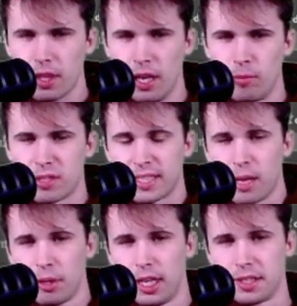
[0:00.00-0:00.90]
I'm
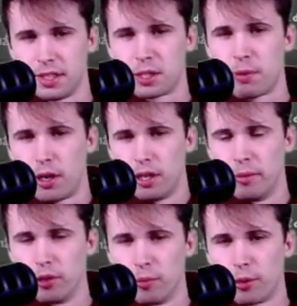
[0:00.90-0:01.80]
stabilizing this pawn in the
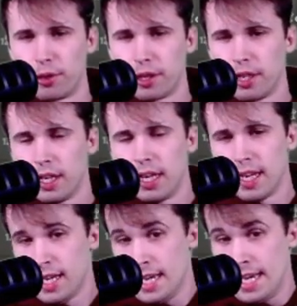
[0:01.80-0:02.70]
middle of the board.
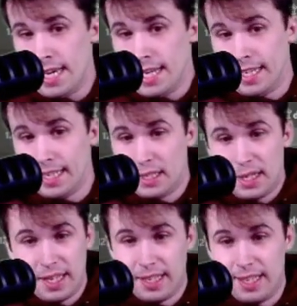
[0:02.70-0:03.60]
And
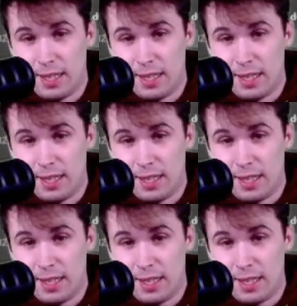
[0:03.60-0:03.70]
it